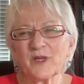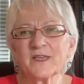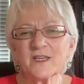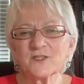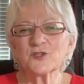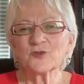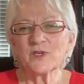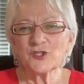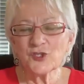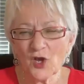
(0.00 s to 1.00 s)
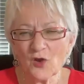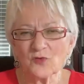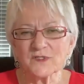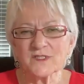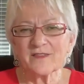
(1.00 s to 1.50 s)
But history
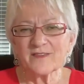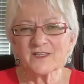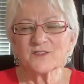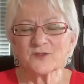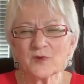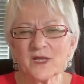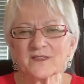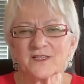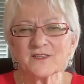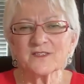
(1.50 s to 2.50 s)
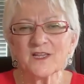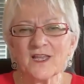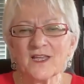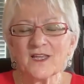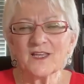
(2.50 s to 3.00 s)
shows that this threat is
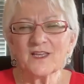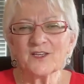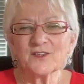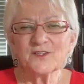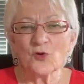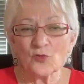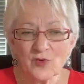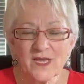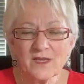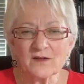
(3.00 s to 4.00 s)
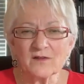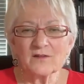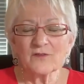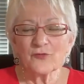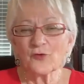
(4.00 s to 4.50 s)
is
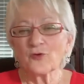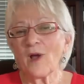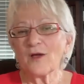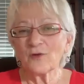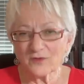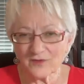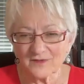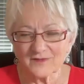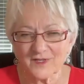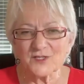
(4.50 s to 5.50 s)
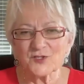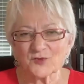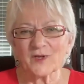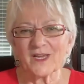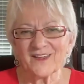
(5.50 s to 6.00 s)
real throughout
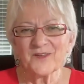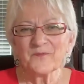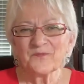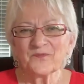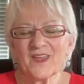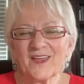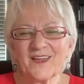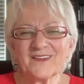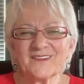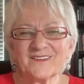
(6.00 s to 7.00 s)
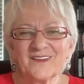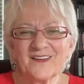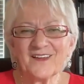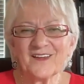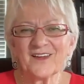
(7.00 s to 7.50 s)
history, and
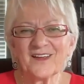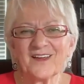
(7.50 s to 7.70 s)
yeah.